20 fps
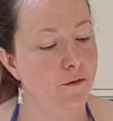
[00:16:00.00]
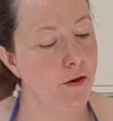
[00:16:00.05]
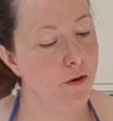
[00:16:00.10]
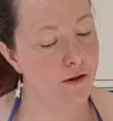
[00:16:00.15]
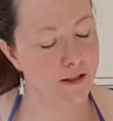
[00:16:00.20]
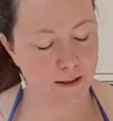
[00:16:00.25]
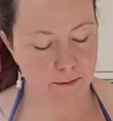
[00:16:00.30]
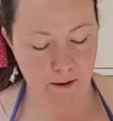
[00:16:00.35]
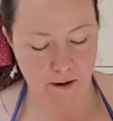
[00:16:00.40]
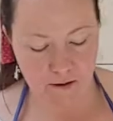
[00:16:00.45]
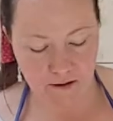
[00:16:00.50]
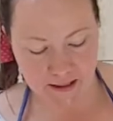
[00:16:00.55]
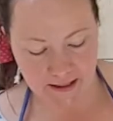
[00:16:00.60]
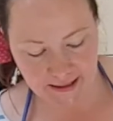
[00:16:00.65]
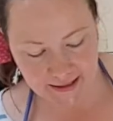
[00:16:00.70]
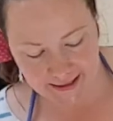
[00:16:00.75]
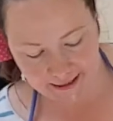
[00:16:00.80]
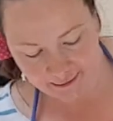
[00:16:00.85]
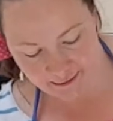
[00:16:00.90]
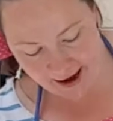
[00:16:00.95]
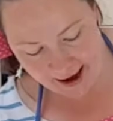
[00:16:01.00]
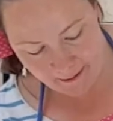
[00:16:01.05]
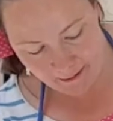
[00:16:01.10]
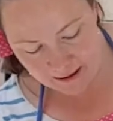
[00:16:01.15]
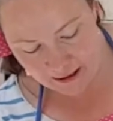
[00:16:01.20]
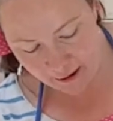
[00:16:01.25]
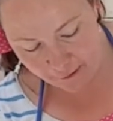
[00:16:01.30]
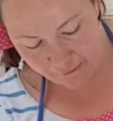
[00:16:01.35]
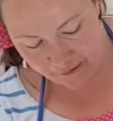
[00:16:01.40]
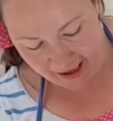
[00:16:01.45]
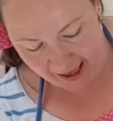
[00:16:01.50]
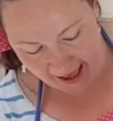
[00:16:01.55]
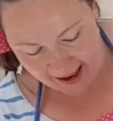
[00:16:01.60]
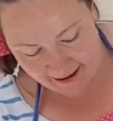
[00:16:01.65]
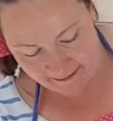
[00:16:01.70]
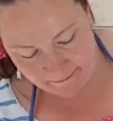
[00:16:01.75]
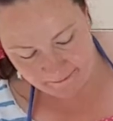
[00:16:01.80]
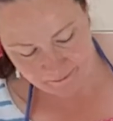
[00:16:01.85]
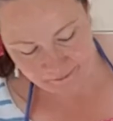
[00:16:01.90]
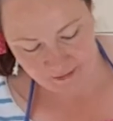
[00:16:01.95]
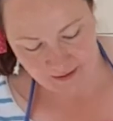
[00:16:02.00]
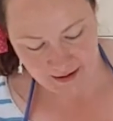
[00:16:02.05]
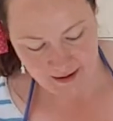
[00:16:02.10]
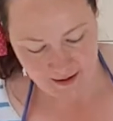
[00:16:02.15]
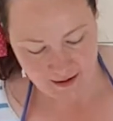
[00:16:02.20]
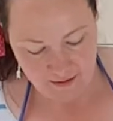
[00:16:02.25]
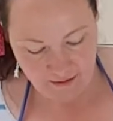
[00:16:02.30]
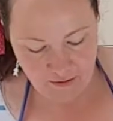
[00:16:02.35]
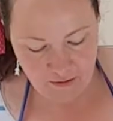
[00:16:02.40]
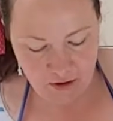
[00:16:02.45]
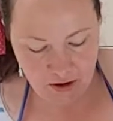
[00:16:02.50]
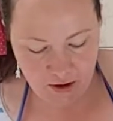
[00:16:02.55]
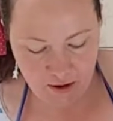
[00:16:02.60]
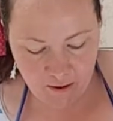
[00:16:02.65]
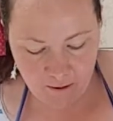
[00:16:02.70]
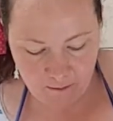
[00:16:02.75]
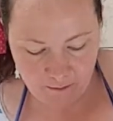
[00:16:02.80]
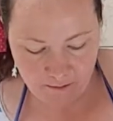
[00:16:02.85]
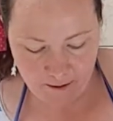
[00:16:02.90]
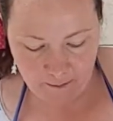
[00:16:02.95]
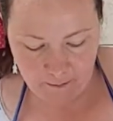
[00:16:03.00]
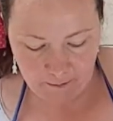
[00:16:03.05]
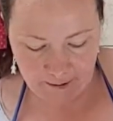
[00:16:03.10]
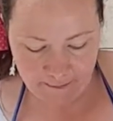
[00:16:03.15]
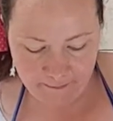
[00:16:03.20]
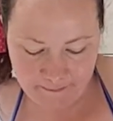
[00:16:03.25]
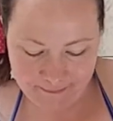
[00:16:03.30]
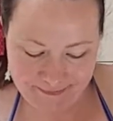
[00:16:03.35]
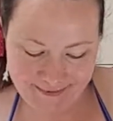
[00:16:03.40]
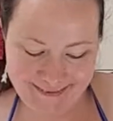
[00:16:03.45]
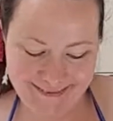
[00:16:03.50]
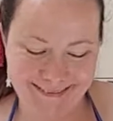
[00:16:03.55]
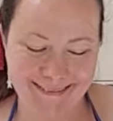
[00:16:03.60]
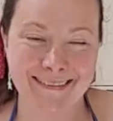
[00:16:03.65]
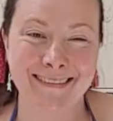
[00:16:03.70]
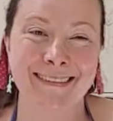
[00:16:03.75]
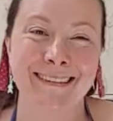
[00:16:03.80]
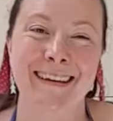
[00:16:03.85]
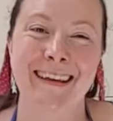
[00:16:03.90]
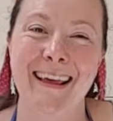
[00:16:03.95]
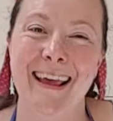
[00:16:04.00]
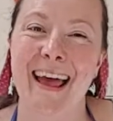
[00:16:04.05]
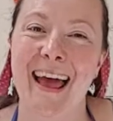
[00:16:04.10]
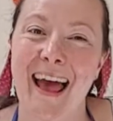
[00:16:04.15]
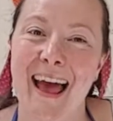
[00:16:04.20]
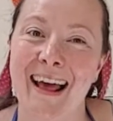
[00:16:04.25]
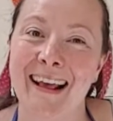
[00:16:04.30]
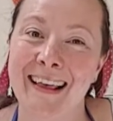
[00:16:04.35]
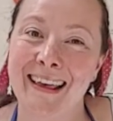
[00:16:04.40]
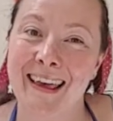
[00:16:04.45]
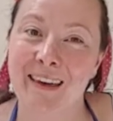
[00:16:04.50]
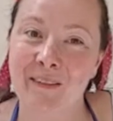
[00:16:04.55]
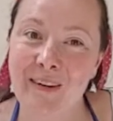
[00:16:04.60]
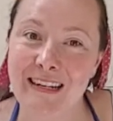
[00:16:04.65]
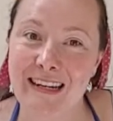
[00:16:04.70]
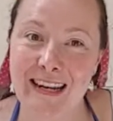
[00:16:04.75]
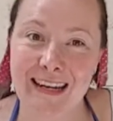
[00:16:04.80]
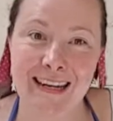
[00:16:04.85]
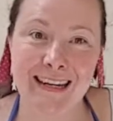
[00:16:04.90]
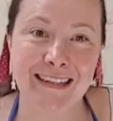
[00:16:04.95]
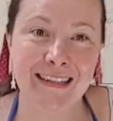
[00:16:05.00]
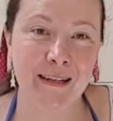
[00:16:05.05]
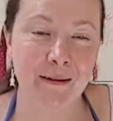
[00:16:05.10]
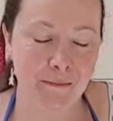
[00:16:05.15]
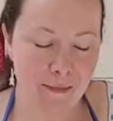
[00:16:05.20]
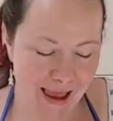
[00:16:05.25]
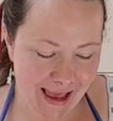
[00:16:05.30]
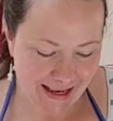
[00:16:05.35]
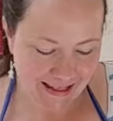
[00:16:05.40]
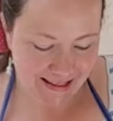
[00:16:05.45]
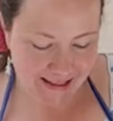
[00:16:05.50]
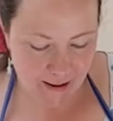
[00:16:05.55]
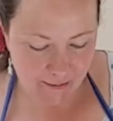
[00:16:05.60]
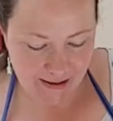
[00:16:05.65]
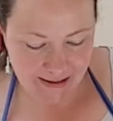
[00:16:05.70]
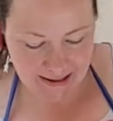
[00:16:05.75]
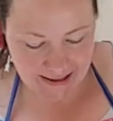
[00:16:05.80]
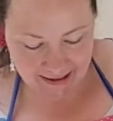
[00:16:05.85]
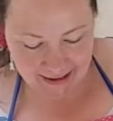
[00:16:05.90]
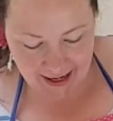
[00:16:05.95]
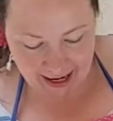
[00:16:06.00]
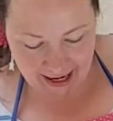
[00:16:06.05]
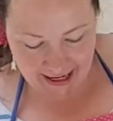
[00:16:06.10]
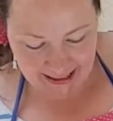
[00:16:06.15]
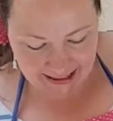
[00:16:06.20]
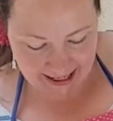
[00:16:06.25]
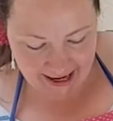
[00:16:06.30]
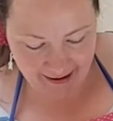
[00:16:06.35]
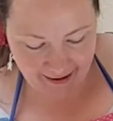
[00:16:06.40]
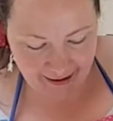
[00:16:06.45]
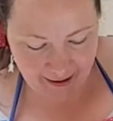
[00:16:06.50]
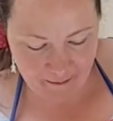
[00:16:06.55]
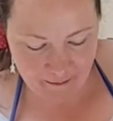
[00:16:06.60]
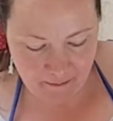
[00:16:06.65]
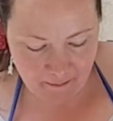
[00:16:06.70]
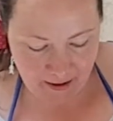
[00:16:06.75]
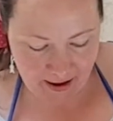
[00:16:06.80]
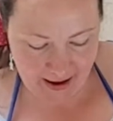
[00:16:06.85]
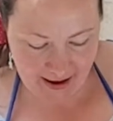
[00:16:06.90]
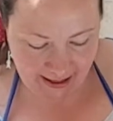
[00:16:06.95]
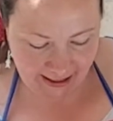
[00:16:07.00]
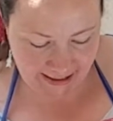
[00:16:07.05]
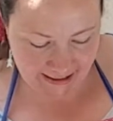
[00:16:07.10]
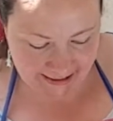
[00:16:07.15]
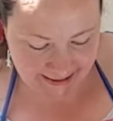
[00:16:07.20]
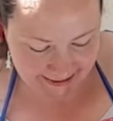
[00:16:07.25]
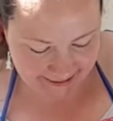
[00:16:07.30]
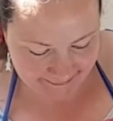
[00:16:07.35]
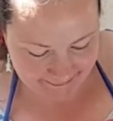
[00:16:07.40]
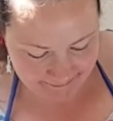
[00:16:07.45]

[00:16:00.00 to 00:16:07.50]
of your spoon, just scrape it off again, no problem. And give it a little mix so it's nice and combined.